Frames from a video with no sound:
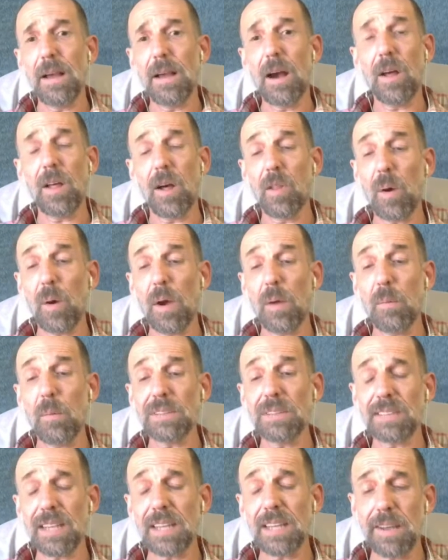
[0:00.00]
although I will
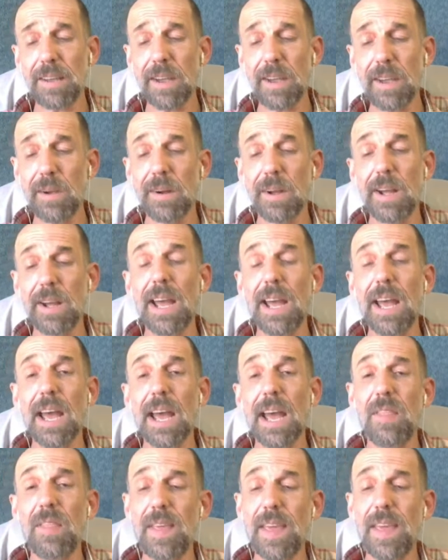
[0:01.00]
tell you,
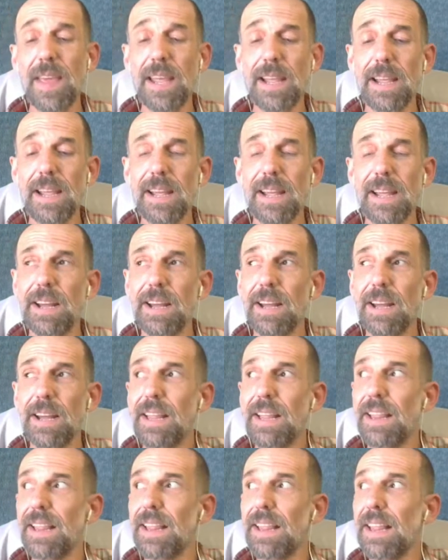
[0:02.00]
the
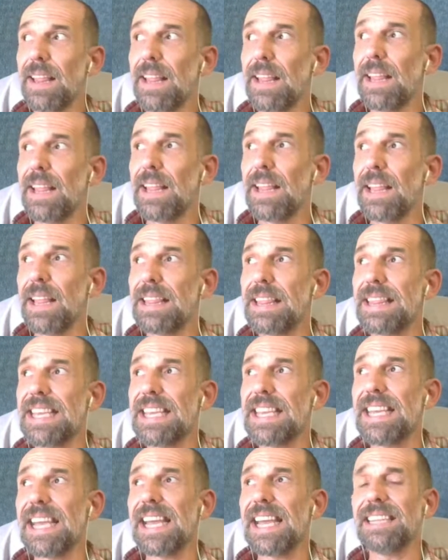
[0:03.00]

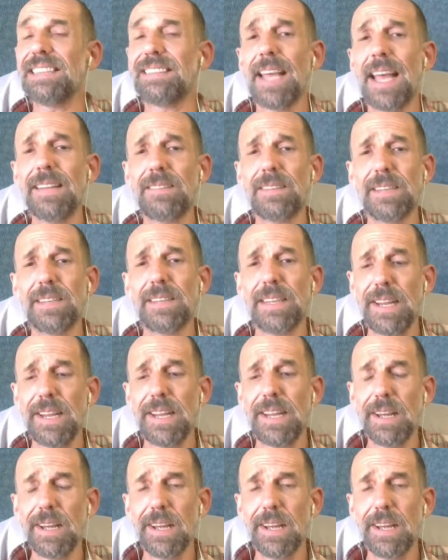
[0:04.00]
intensity